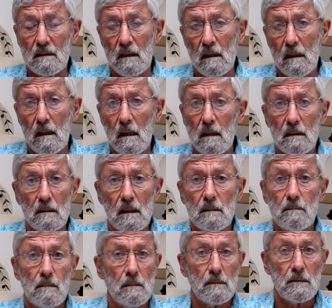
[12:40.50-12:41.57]
and
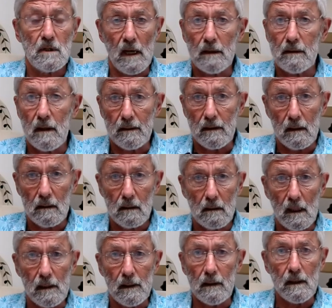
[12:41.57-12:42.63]
check that the
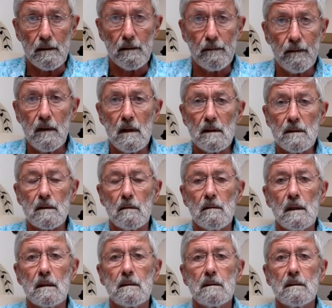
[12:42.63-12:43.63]
calculated fee is correct.